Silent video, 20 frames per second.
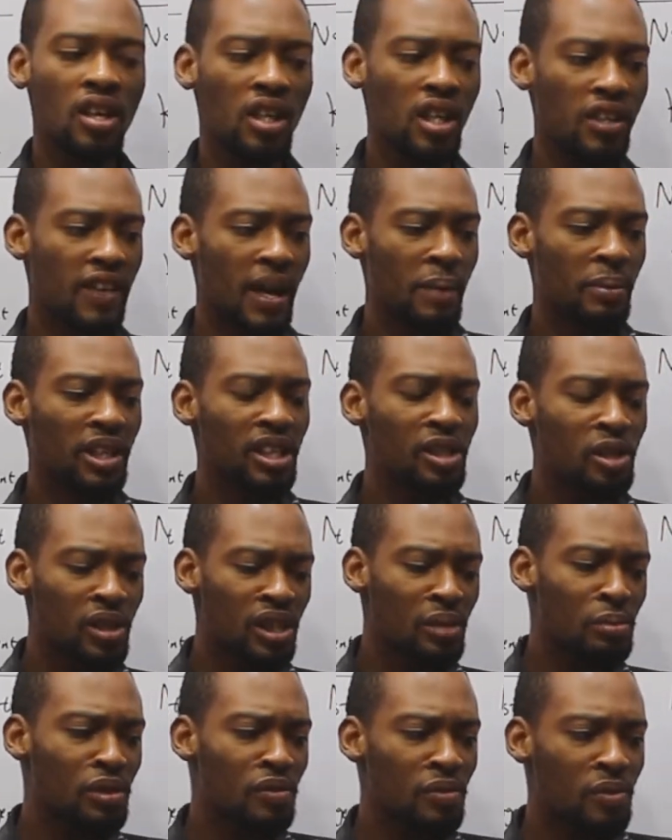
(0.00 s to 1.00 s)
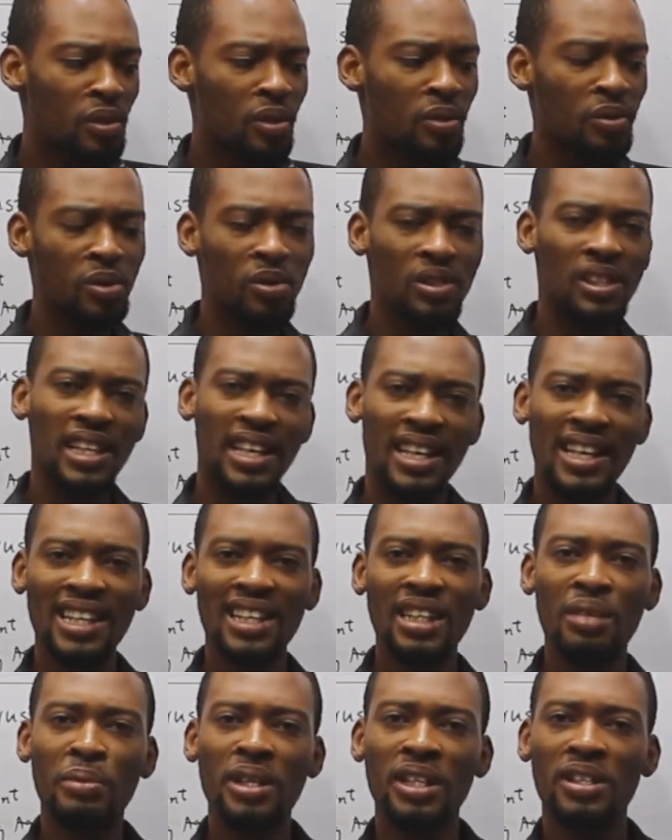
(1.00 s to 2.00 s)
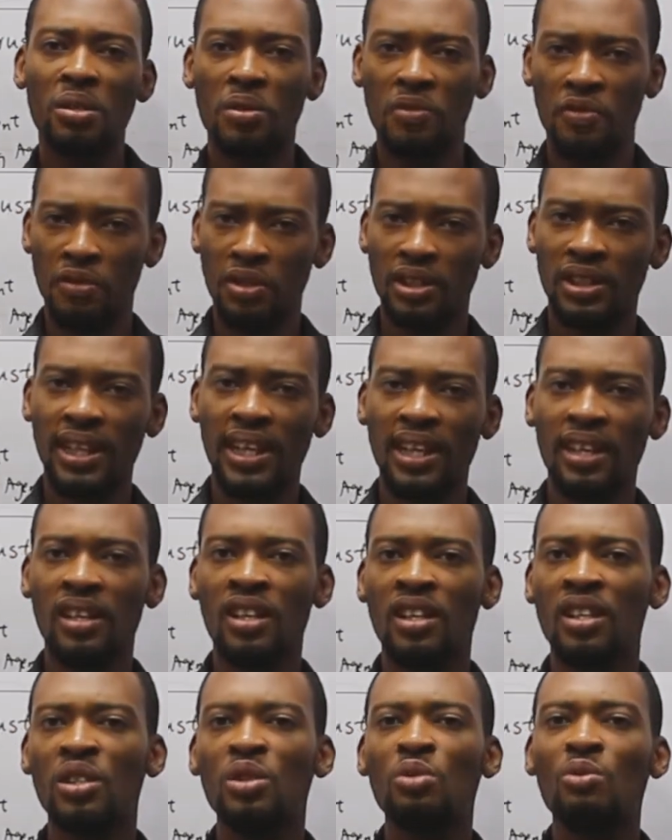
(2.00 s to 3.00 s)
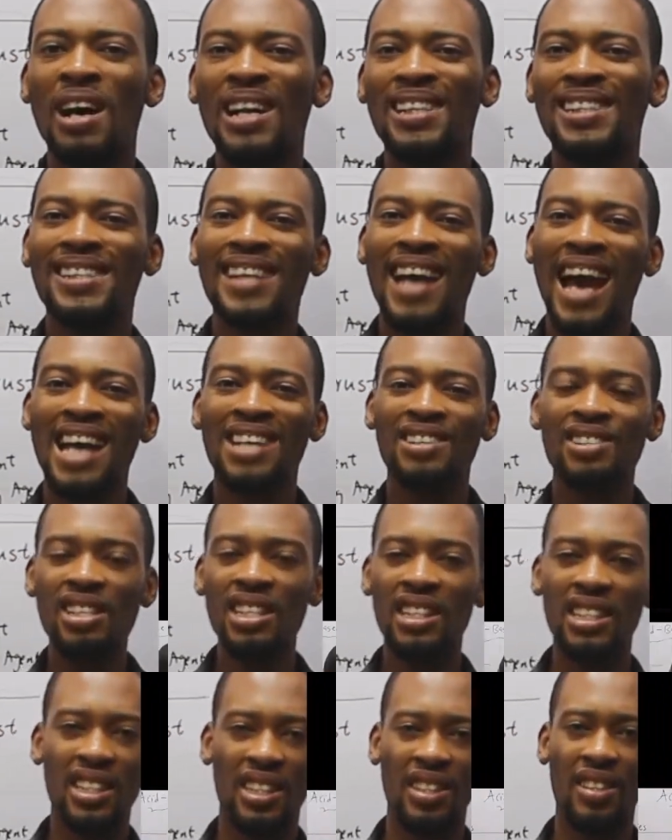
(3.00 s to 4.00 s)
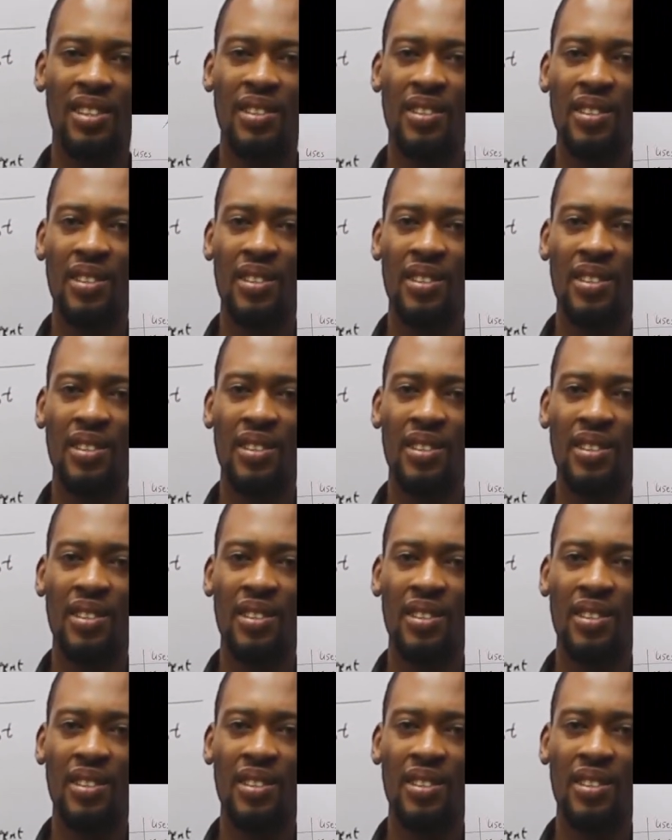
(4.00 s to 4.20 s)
If you are beginning to remove those uh, elements of water, you are dehydrating.